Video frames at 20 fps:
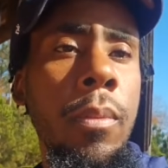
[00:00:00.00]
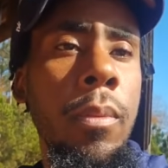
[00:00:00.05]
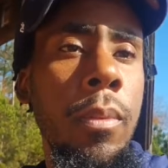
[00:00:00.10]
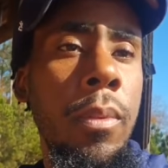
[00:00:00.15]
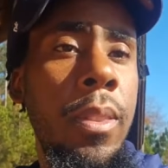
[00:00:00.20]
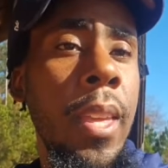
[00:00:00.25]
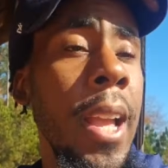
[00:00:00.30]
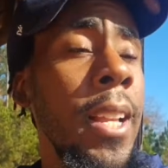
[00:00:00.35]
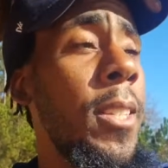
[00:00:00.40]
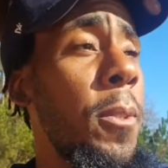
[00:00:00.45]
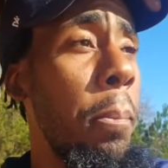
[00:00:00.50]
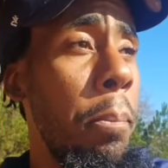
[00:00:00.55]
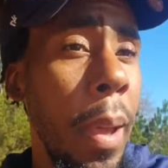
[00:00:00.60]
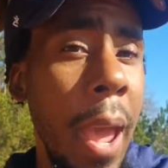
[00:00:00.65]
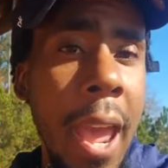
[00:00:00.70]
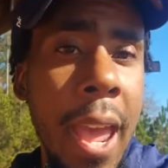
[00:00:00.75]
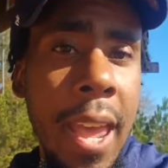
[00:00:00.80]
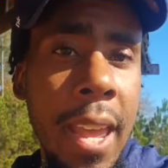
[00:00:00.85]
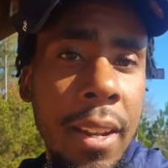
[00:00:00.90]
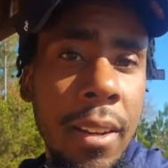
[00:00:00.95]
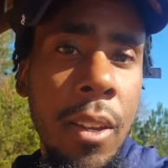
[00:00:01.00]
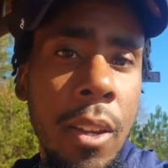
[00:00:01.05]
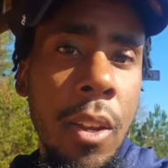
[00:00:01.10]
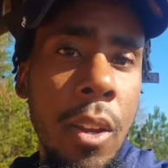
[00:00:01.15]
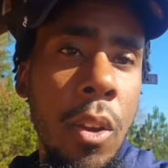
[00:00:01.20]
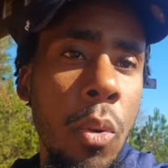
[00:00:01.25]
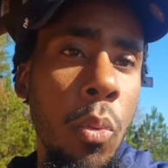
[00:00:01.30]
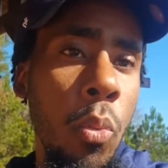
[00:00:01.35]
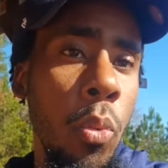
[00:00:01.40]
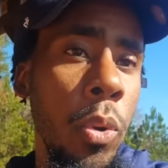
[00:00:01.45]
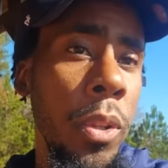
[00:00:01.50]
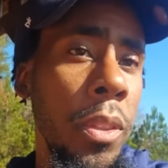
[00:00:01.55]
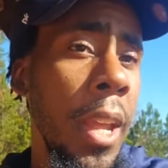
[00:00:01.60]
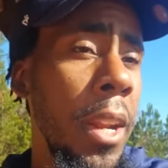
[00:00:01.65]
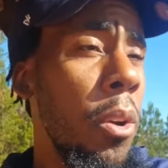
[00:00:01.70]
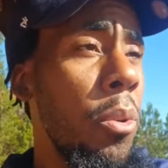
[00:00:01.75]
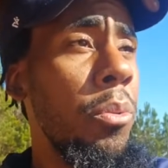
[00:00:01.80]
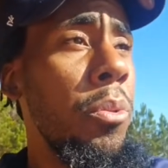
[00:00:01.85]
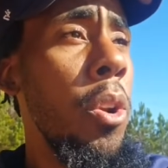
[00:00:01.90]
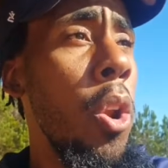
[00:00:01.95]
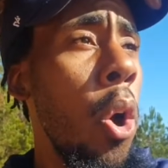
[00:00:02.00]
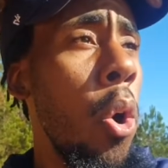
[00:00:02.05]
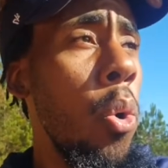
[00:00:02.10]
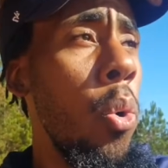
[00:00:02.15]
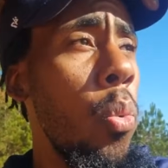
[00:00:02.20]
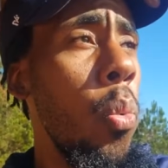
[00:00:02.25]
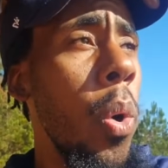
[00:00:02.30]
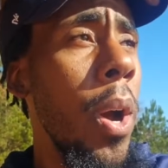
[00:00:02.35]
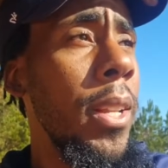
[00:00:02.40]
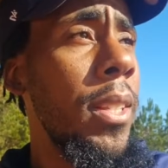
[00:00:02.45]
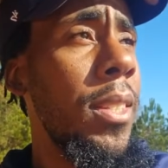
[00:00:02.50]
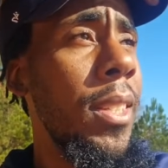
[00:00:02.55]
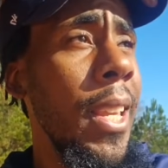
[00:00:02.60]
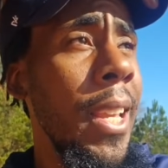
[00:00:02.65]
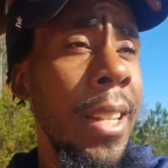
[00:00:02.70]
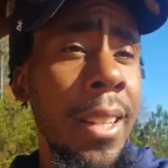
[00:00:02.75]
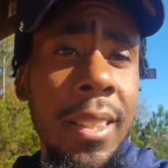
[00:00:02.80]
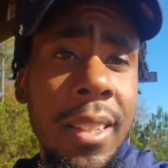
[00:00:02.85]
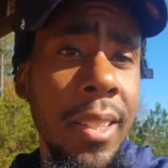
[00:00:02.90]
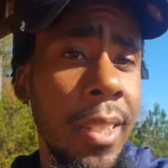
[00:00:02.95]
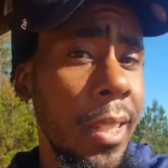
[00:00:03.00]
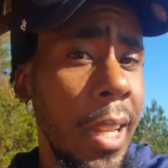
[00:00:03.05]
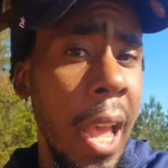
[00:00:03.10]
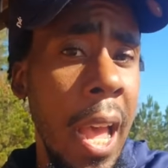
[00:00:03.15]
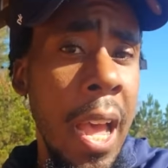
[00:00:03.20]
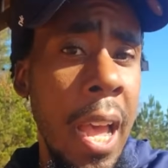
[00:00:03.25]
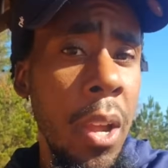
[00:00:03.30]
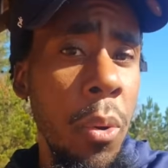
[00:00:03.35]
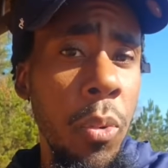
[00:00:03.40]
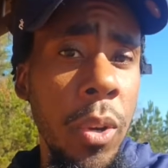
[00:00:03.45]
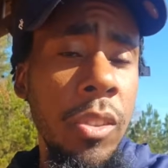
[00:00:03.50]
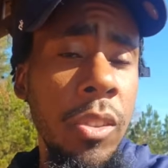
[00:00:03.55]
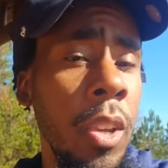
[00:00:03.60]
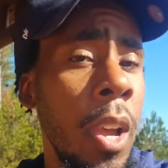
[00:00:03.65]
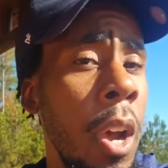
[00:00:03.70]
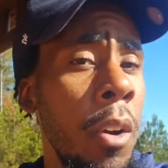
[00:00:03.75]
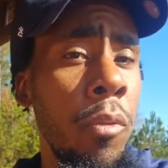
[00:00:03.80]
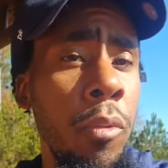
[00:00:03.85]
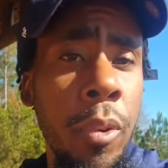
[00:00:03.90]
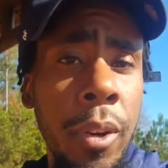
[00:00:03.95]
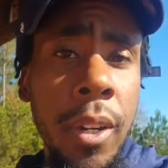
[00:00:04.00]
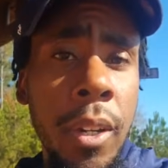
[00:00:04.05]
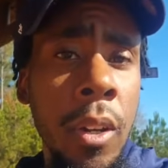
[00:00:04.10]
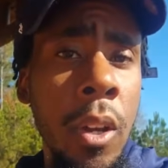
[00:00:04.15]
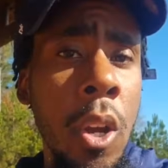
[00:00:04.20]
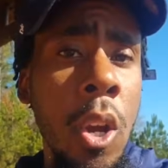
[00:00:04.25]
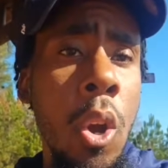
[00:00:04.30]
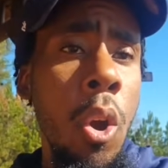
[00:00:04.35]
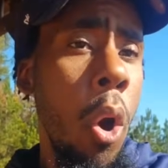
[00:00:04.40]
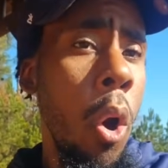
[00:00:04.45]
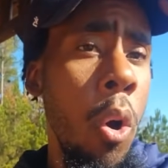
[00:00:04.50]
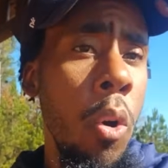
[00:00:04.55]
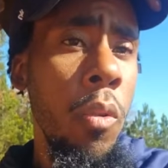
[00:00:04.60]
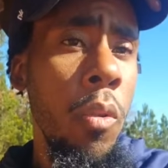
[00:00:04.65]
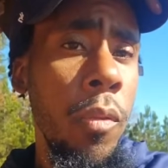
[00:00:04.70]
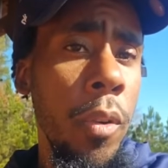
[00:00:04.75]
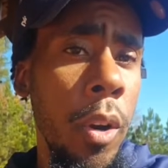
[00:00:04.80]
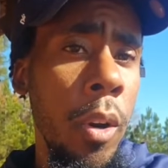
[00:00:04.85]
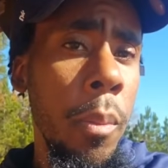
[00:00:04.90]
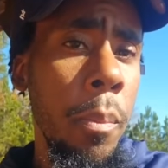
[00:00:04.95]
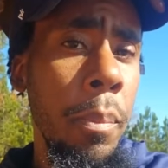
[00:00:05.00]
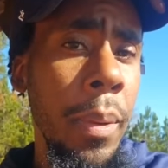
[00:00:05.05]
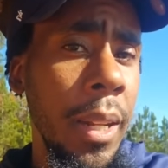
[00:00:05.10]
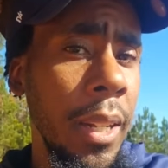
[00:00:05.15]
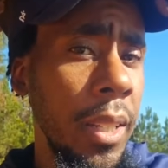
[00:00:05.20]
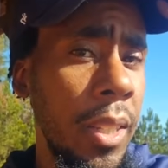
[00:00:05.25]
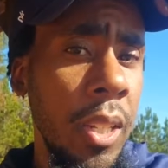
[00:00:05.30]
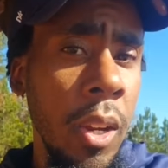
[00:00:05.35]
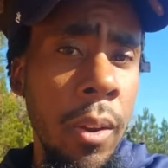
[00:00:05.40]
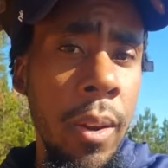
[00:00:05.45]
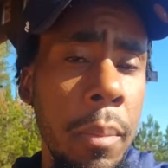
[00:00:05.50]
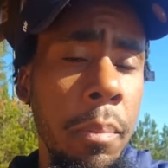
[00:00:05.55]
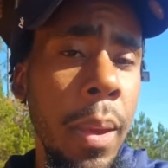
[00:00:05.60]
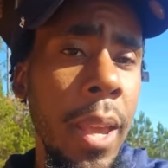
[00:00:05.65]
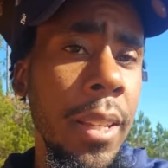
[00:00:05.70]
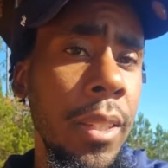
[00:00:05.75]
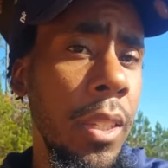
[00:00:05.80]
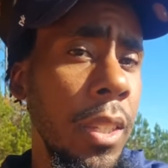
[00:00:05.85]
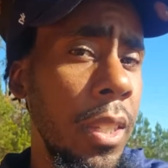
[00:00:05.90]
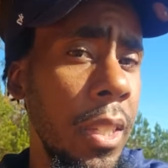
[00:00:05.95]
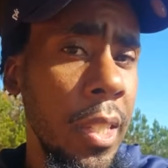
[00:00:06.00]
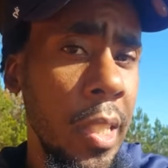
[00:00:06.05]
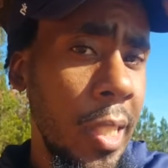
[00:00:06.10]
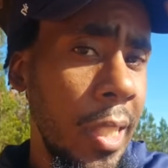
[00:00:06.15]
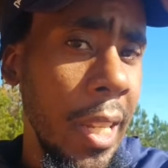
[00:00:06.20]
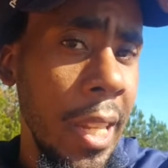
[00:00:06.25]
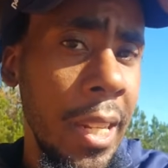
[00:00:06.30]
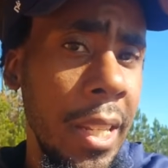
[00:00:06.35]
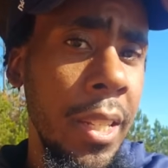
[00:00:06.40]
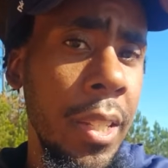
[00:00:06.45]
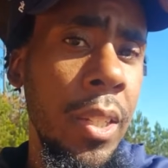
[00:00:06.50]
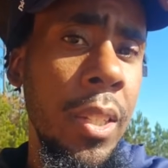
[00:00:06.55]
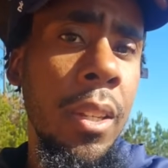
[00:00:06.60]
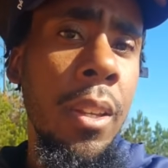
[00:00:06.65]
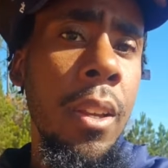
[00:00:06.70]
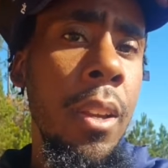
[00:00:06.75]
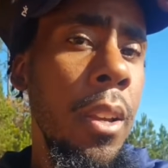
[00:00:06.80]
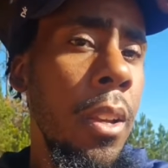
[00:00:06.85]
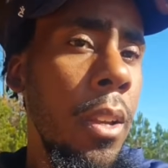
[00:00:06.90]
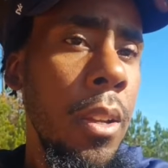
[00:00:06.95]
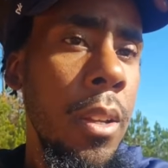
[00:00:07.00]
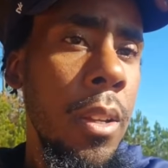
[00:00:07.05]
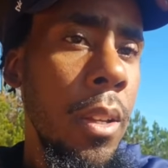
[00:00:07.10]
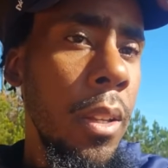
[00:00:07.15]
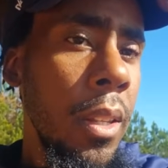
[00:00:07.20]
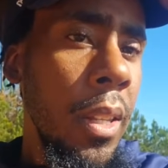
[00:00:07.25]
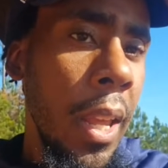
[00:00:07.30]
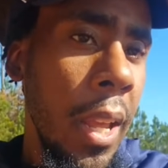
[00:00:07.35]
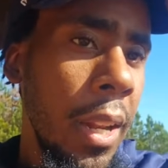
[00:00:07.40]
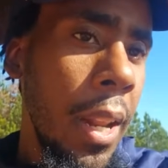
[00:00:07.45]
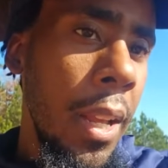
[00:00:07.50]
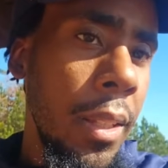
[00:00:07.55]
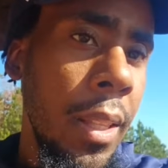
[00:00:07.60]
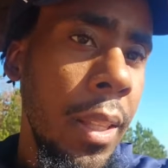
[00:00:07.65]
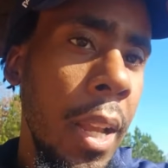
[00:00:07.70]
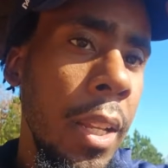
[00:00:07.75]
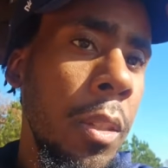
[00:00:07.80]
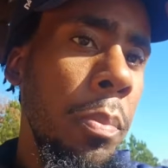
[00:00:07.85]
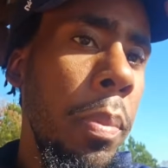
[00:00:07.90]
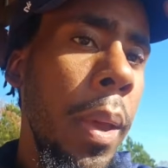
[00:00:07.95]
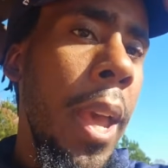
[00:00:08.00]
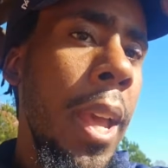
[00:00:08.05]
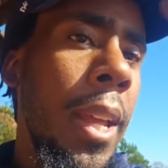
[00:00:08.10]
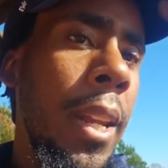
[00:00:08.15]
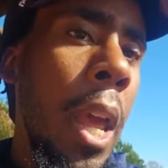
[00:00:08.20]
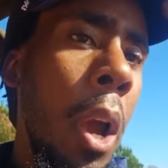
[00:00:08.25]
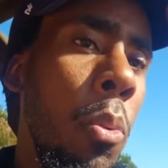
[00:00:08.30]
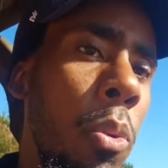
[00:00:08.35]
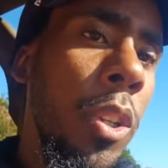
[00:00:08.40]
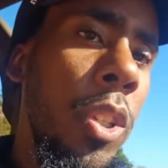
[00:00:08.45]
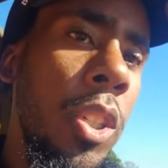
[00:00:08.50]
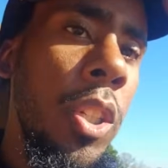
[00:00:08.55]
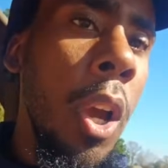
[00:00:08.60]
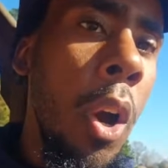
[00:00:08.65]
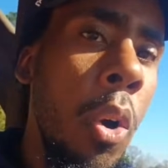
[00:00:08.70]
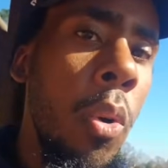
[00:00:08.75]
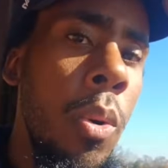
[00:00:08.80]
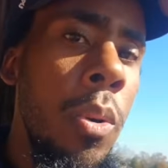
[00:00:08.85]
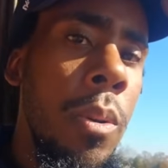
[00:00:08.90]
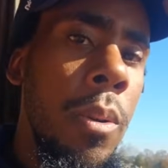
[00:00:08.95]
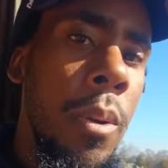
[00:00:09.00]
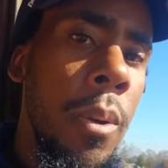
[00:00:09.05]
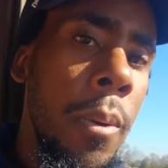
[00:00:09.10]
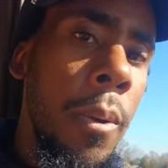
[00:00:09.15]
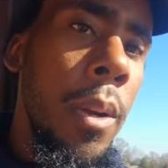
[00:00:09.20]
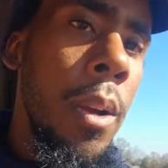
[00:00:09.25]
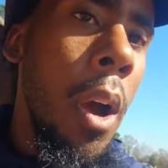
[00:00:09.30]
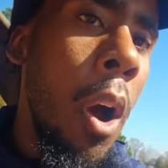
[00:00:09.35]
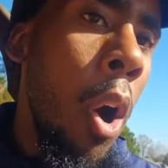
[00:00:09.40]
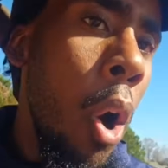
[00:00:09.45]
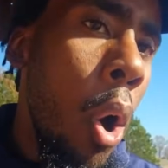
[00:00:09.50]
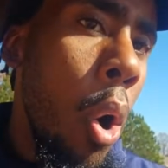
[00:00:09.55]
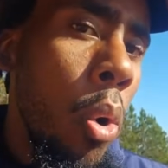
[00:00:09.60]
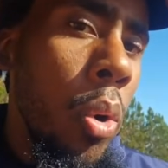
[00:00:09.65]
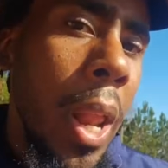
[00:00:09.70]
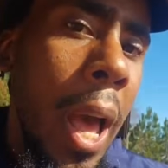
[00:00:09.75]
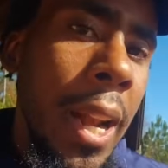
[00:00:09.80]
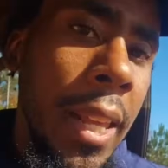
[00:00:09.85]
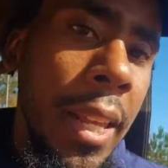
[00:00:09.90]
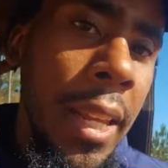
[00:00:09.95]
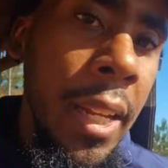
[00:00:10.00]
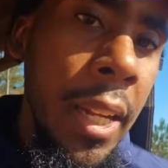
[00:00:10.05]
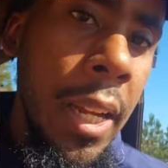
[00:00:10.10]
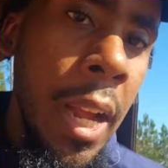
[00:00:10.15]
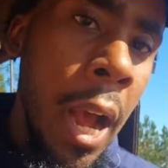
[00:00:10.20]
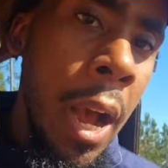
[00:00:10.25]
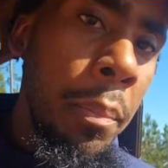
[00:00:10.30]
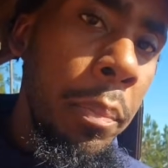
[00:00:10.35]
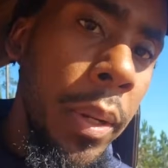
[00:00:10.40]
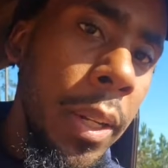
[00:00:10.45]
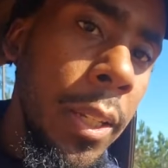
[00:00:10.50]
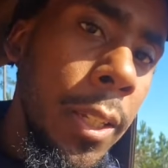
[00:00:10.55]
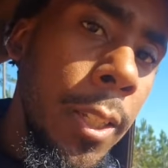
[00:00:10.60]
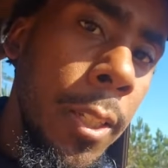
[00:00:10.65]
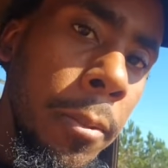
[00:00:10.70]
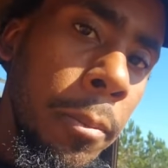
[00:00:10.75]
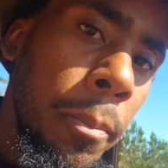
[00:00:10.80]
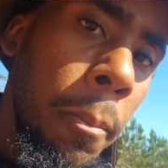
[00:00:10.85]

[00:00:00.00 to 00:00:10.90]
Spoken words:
That's bad. When they don't know what's in the sky, what's hovering over military bases and cities. Yeah, that's bad. That would show a whole lot of incompetence.